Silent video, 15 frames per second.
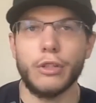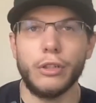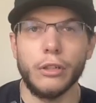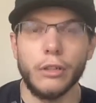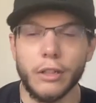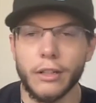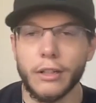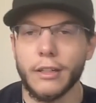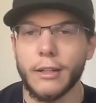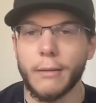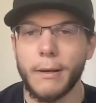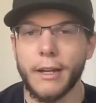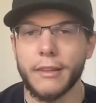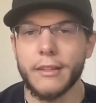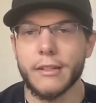good
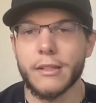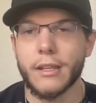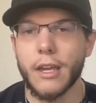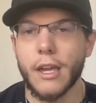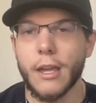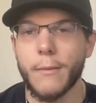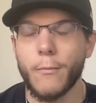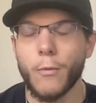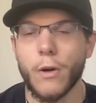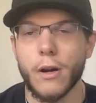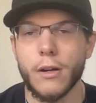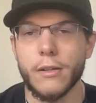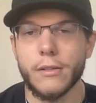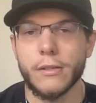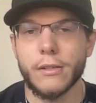about this game
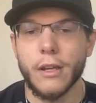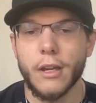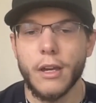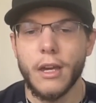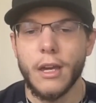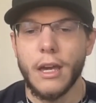was